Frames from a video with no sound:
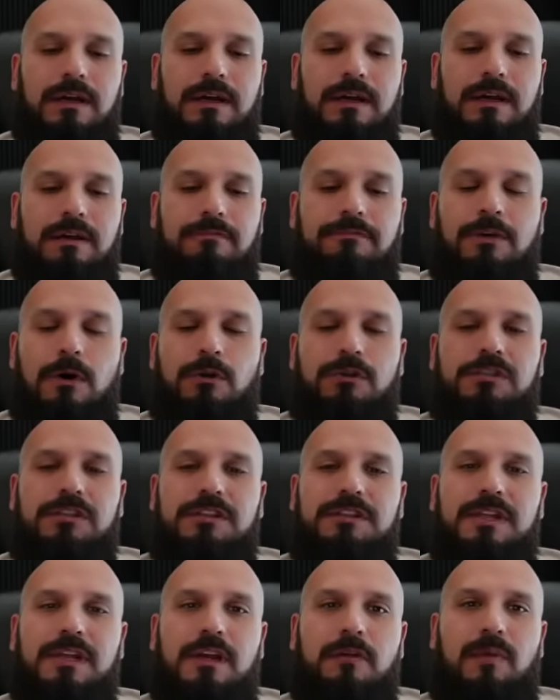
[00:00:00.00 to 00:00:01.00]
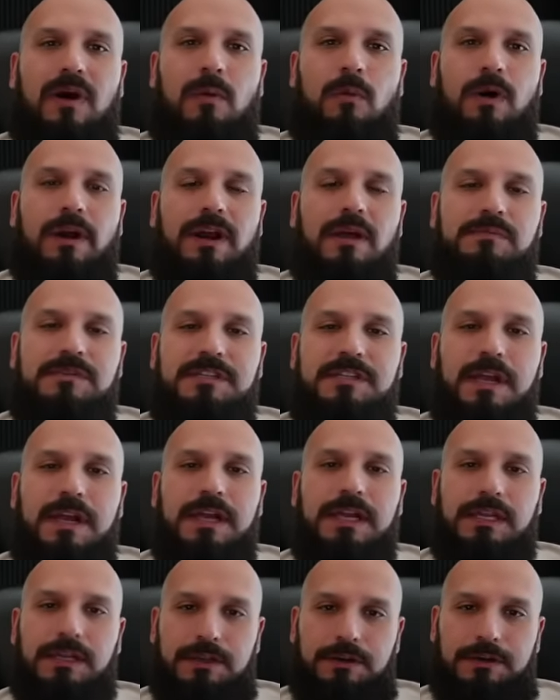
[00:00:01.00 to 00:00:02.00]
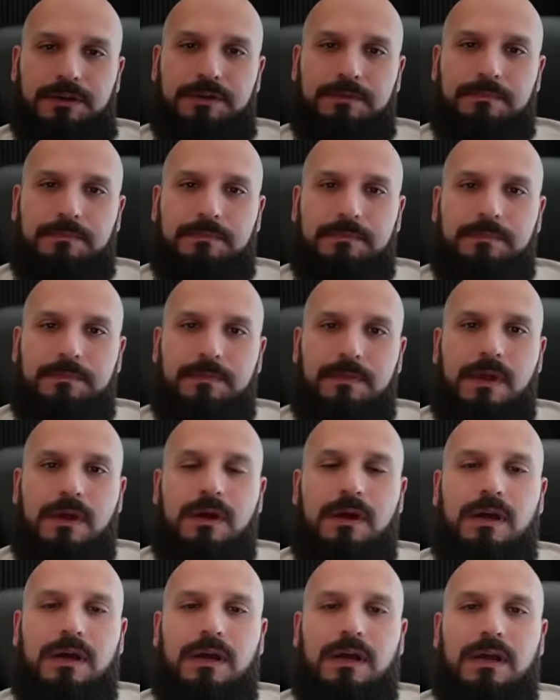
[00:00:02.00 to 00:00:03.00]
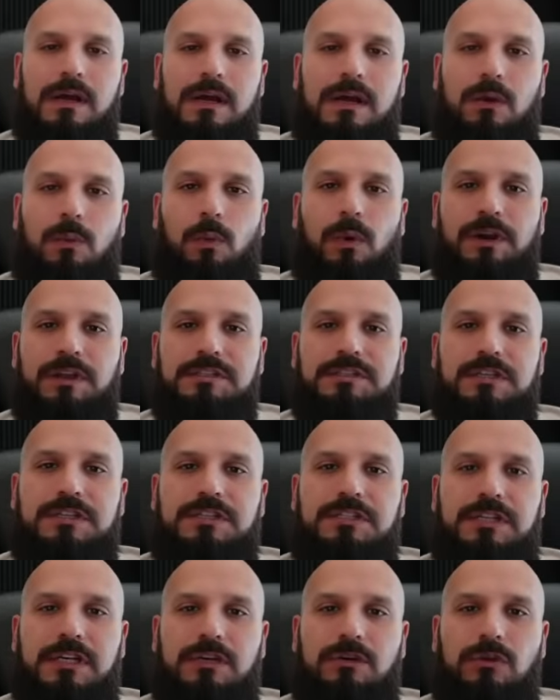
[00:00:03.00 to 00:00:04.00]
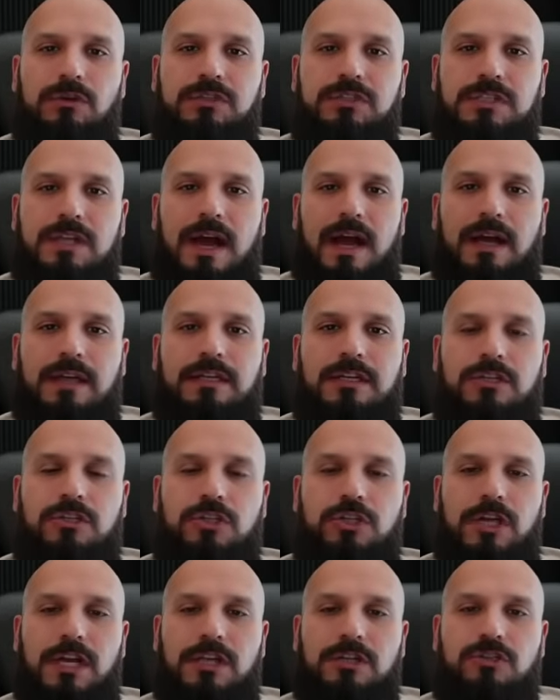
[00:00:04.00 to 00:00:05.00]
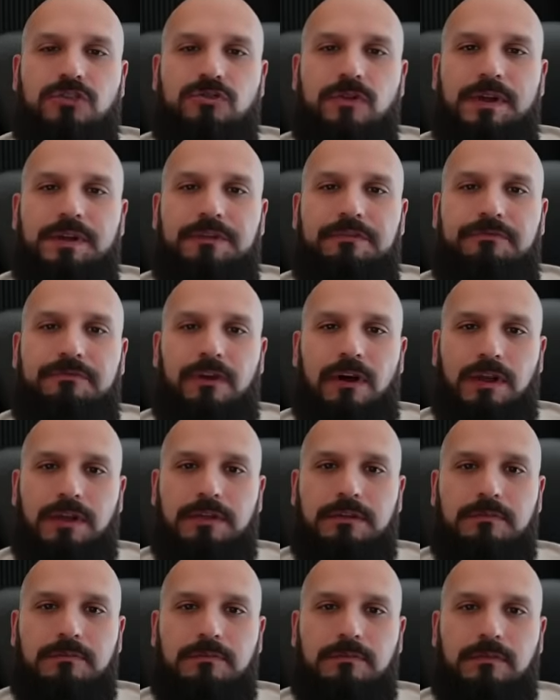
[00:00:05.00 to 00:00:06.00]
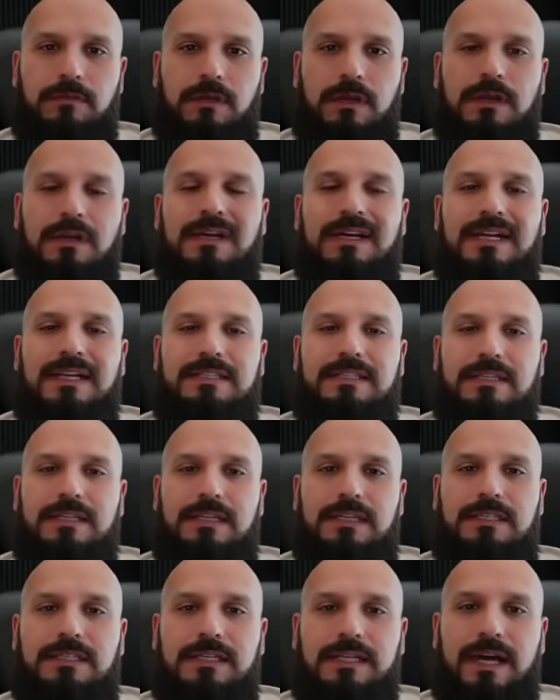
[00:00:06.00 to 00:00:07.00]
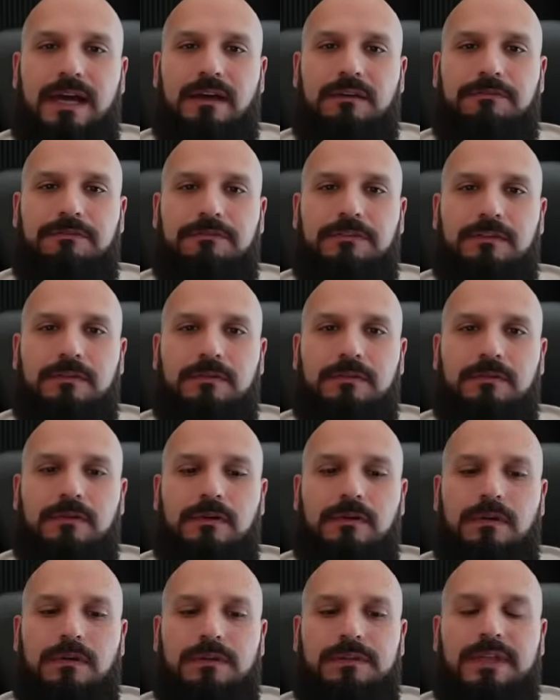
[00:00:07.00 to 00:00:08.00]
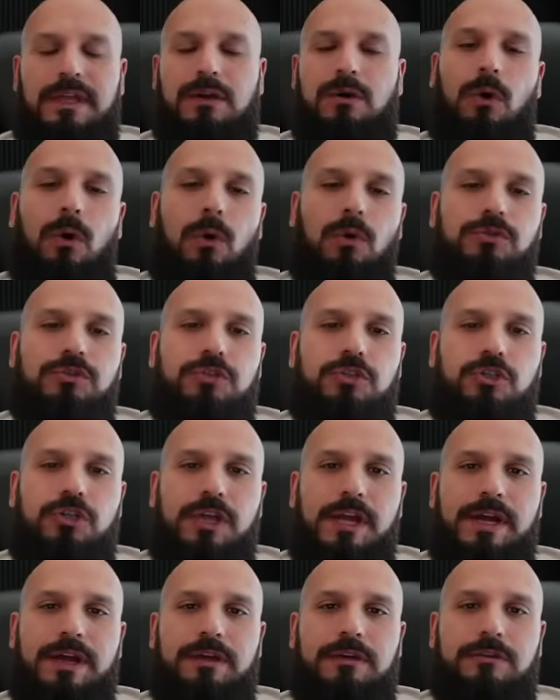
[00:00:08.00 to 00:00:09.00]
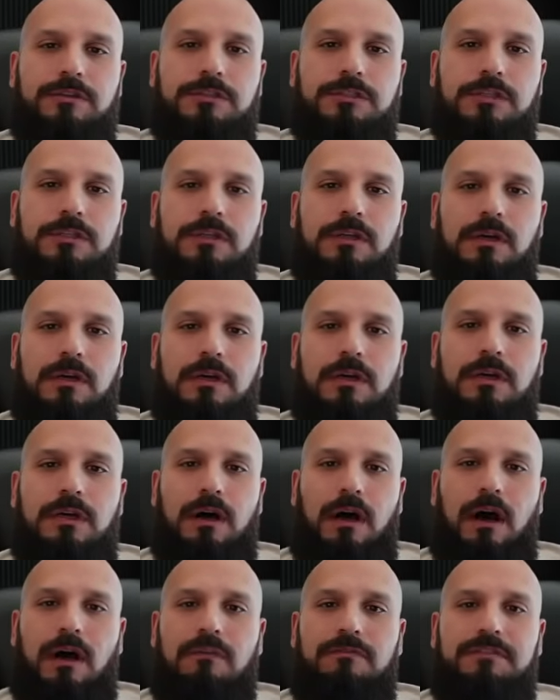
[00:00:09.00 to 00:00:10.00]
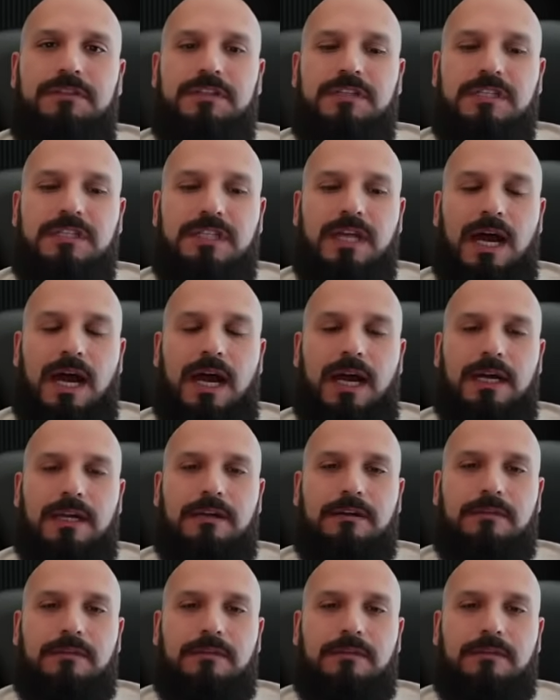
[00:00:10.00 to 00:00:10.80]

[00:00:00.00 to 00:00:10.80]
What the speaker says: Folks, think about what I'm saying here. What is a single stock exchange traded fund? It's an ETF that holds shares of the stock,